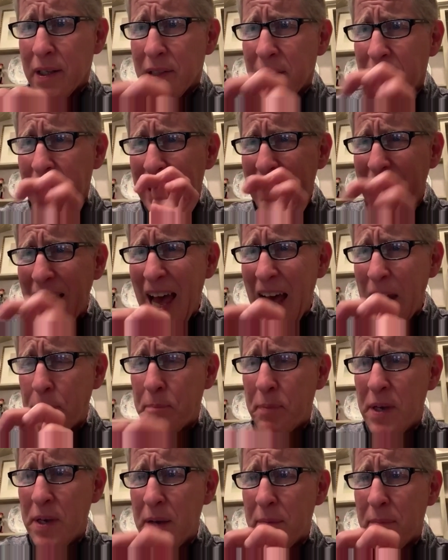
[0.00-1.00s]
Let
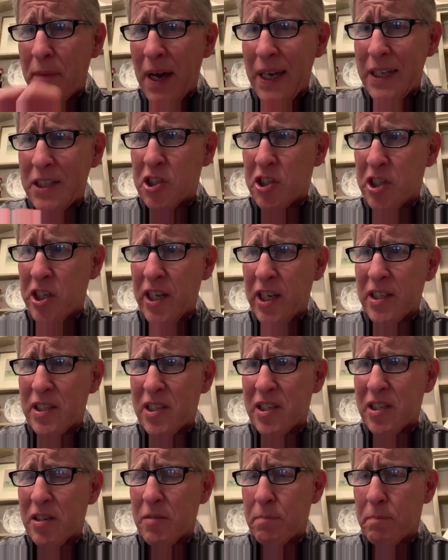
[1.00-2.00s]
that be my
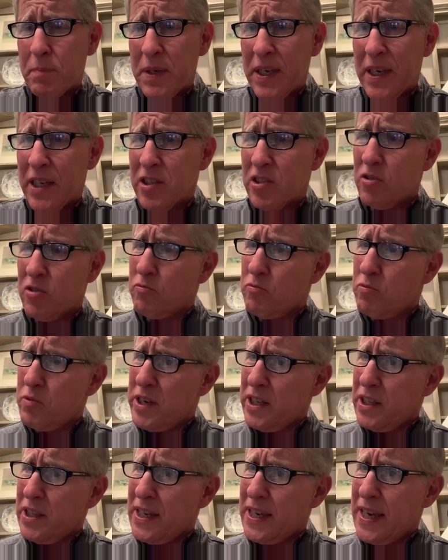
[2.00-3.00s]
chance to begin to
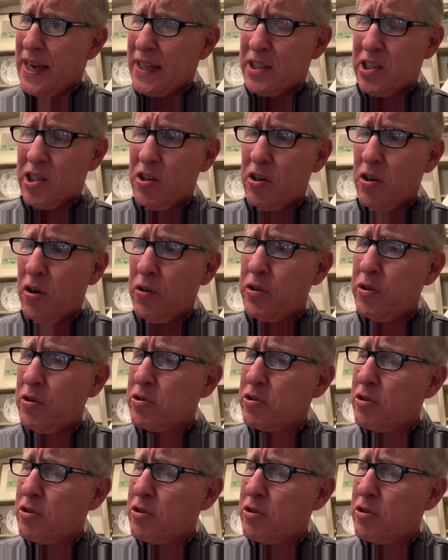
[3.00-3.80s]
really get to know you.